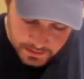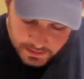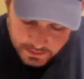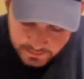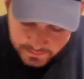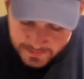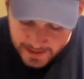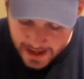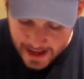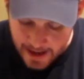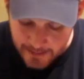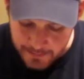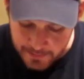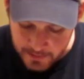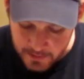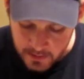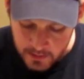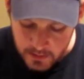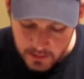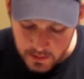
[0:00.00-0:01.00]

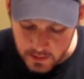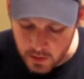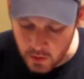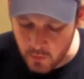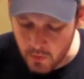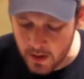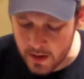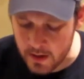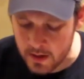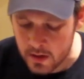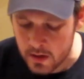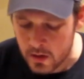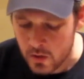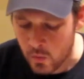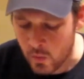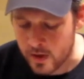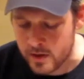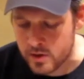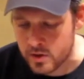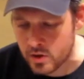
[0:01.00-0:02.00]
tap. You don't want to,
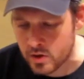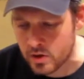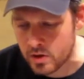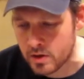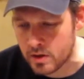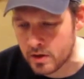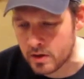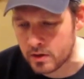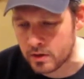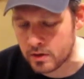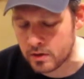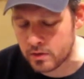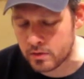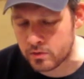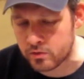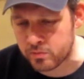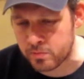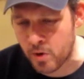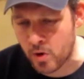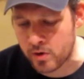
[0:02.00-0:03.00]
when you're
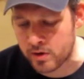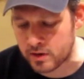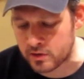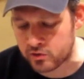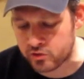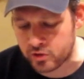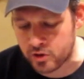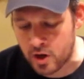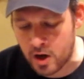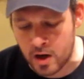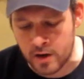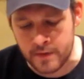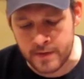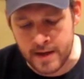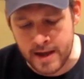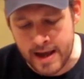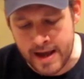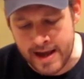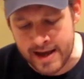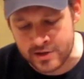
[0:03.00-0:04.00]
smoking a cigar and
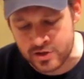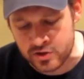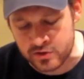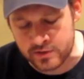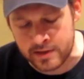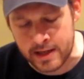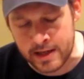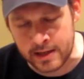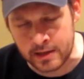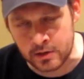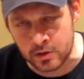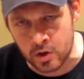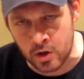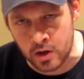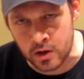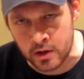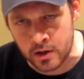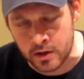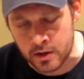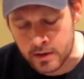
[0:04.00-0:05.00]
the ash is getting
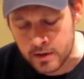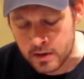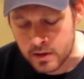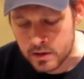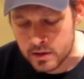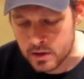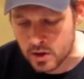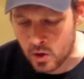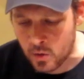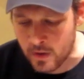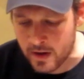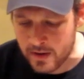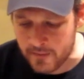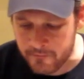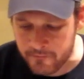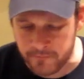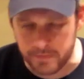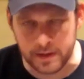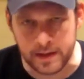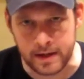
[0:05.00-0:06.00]
longer, you don't want to
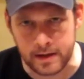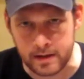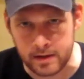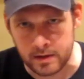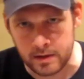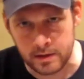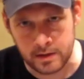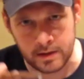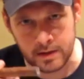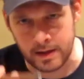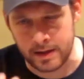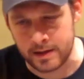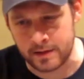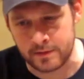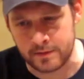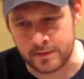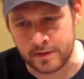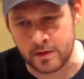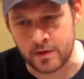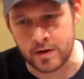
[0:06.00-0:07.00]
flick like a
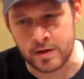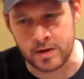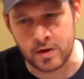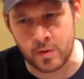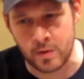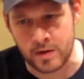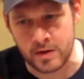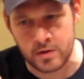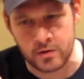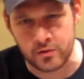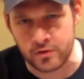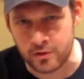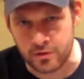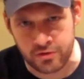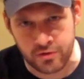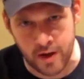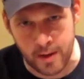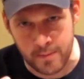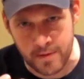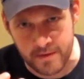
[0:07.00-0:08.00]
cigarette. You don't want to use your
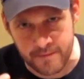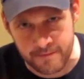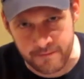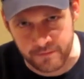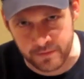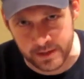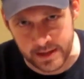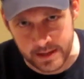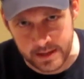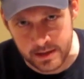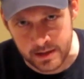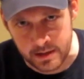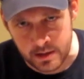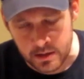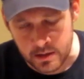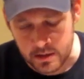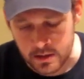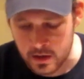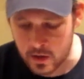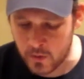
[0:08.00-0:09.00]
thumb and flick.
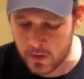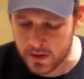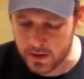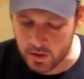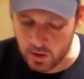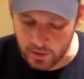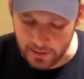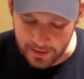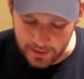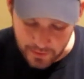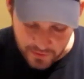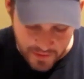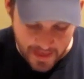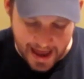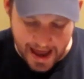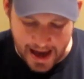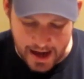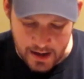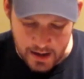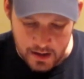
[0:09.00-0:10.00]
You don't want to go like
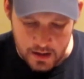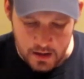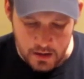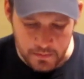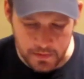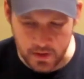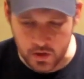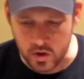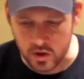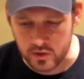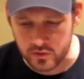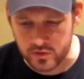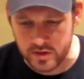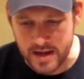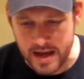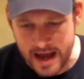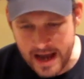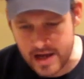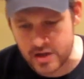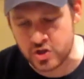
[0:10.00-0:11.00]
that, because
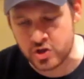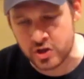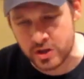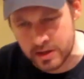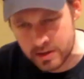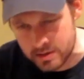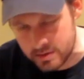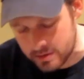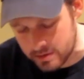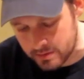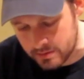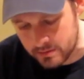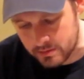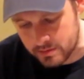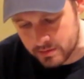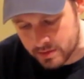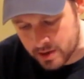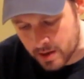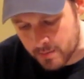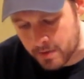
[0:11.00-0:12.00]
the ash can
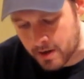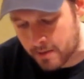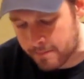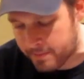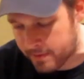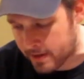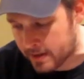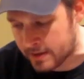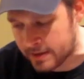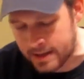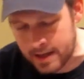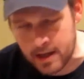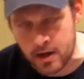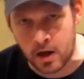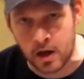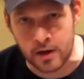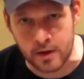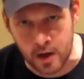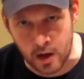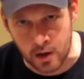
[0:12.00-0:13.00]
come up and get
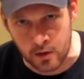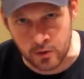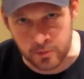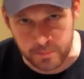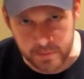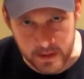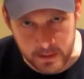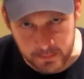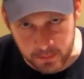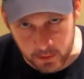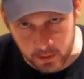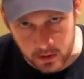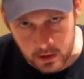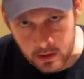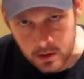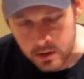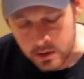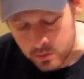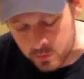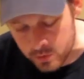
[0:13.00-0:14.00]
on other people,
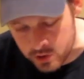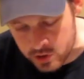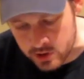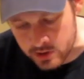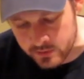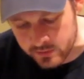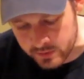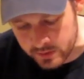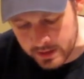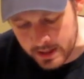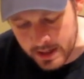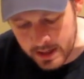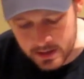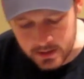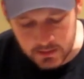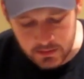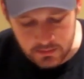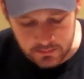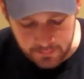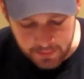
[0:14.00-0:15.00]
which is,
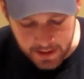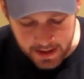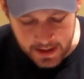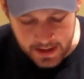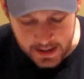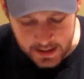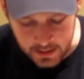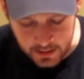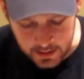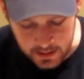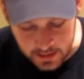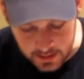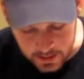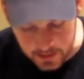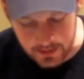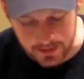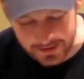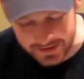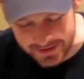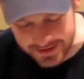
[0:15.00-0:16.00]
again, bad etiquette.
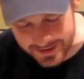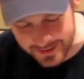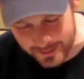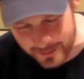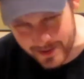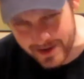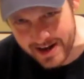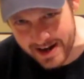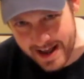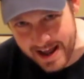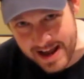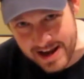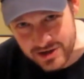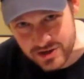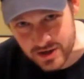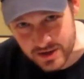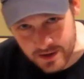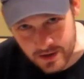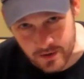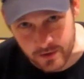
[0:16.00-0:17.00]
You don't want to ash
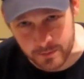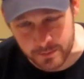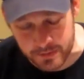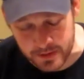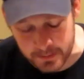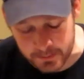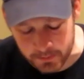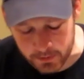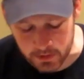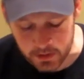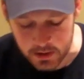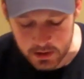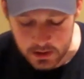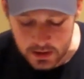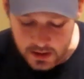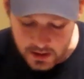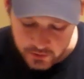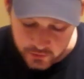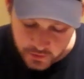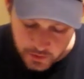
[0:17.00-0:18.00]
on other people.
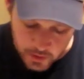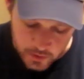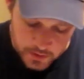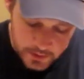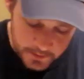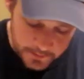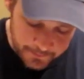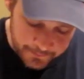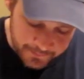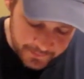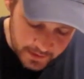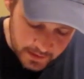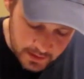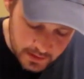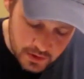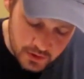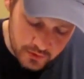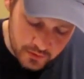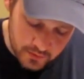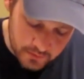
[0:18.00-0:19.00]
So you
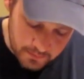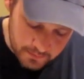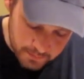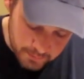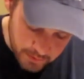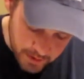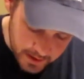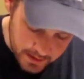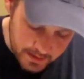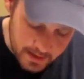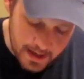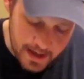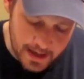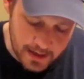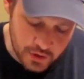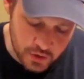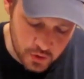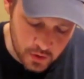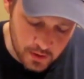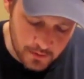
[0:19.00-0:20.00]
just break the
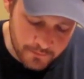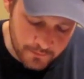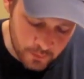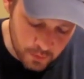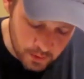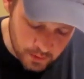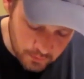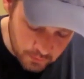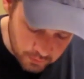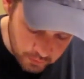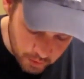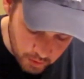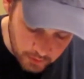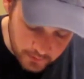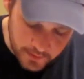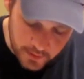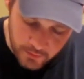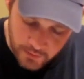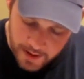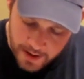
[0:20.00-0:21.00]
ash off or roll
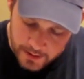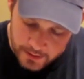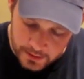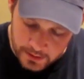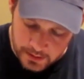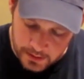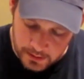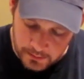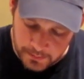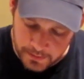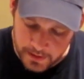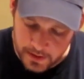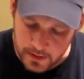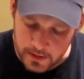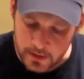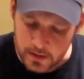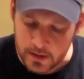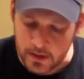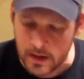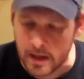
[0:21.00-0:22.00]
it around a little bit,
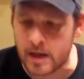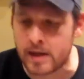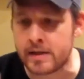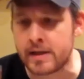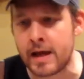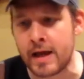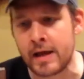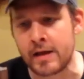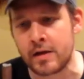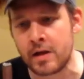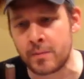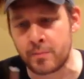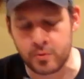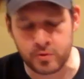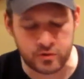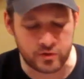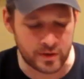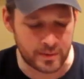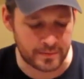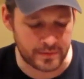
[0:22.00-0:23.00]
and you end up with
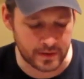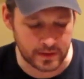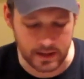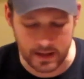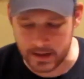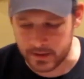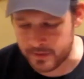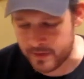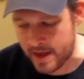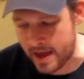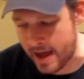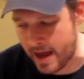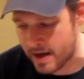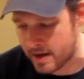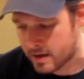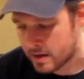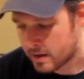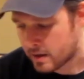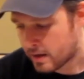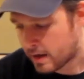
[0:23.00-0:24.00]
something like
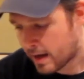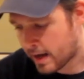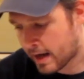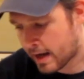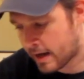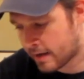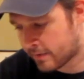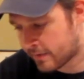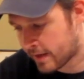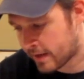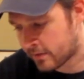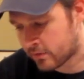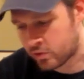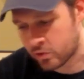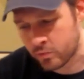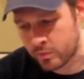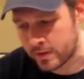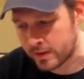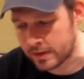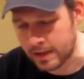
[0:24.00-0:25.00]
that. And then
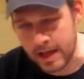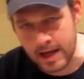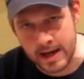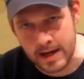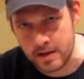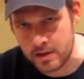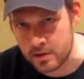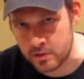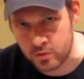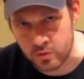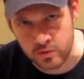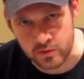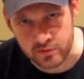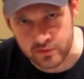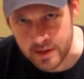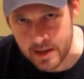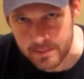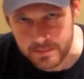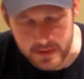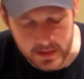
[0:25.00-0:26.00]
to relight, you do the
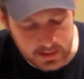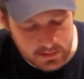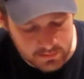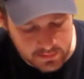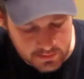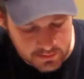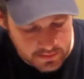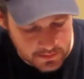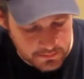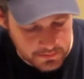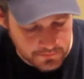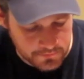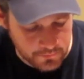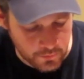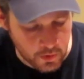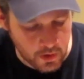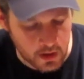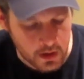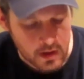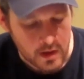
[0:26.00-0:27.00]
same thing as you did
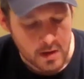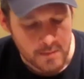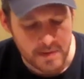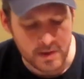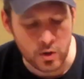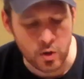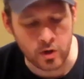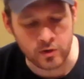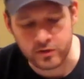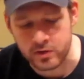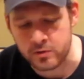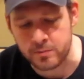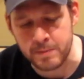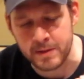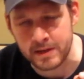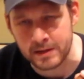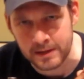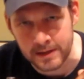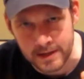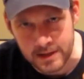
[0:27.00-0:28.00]
before. Because it's
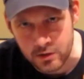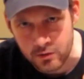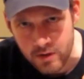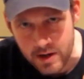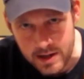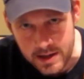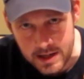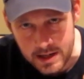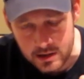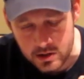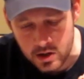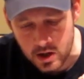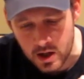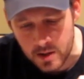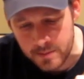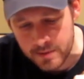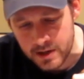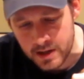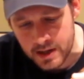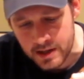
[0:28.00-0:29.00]
been lit already and
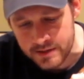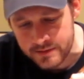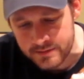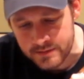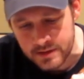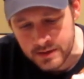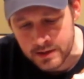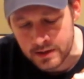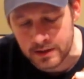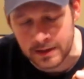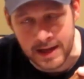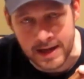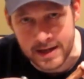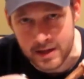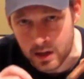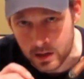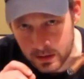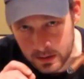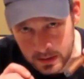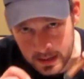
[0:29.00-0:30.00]
carbonized, it'll light
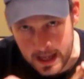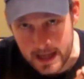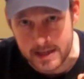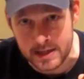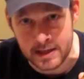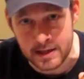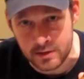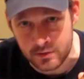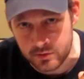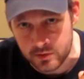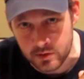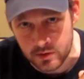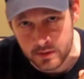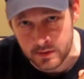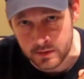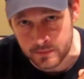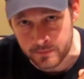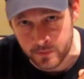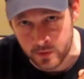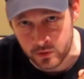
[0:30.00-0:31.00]
a lot easier than
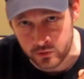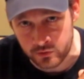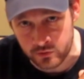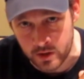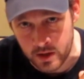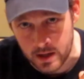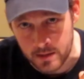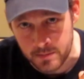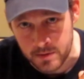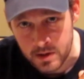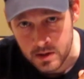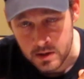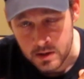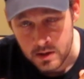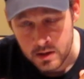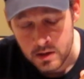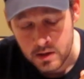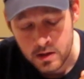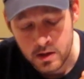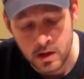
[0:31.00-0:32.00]
the first time.
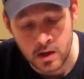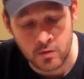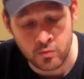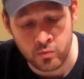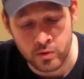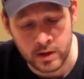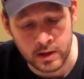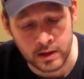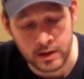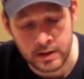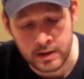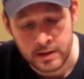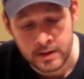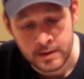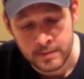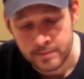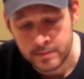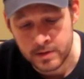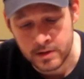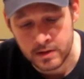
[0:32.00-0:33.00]
You really
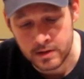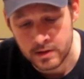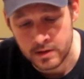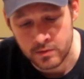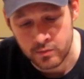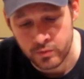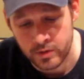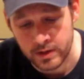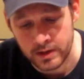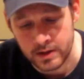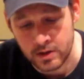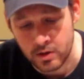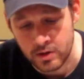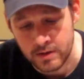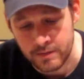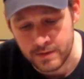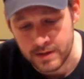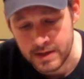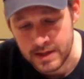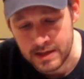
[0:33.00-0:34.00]
don't
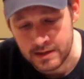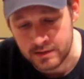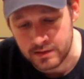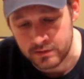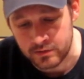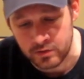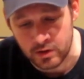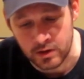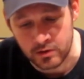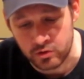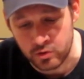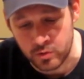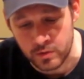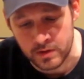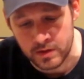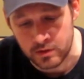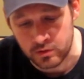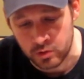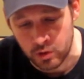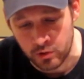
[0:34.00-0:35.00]
even need to start doing
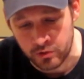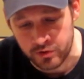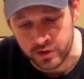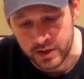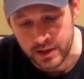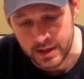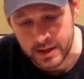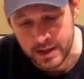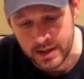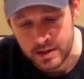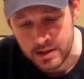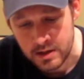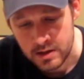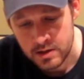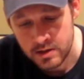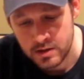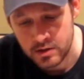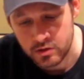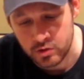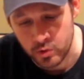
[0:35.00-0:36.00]
this whole thing again.
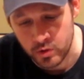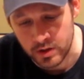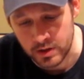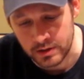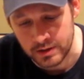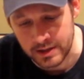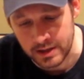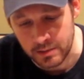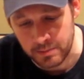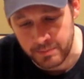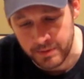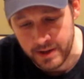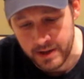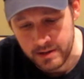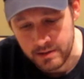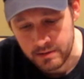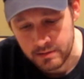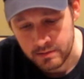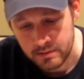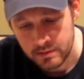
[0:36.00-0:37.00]
You could do it a little
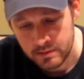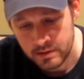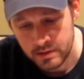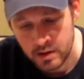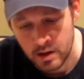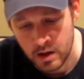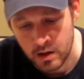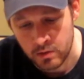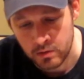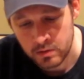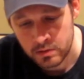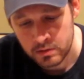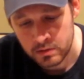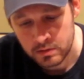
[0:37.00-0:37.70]
bit, you know,